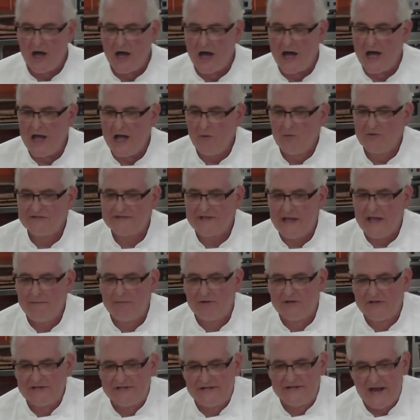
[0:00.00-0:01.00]
I was
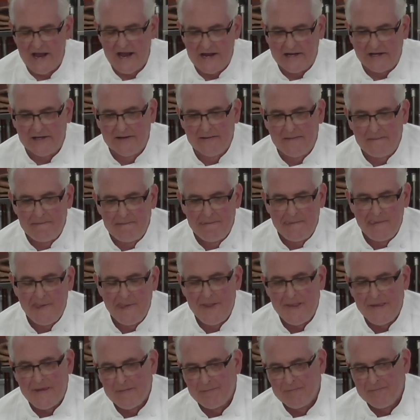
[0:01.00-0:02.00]
able to take
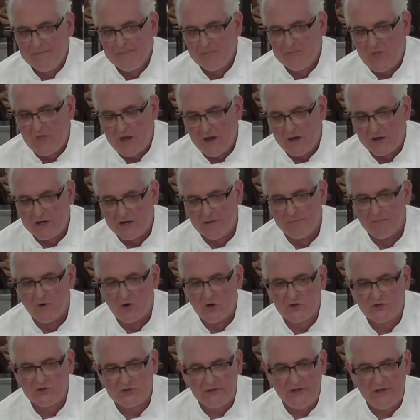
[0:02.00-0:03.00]

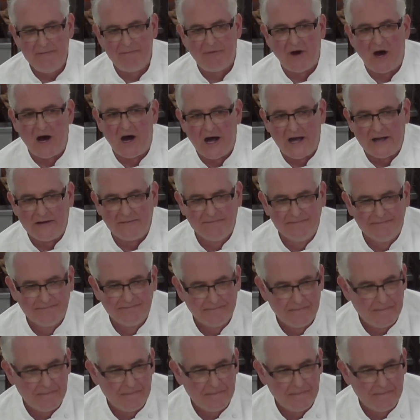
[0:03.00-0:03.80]
commercially bought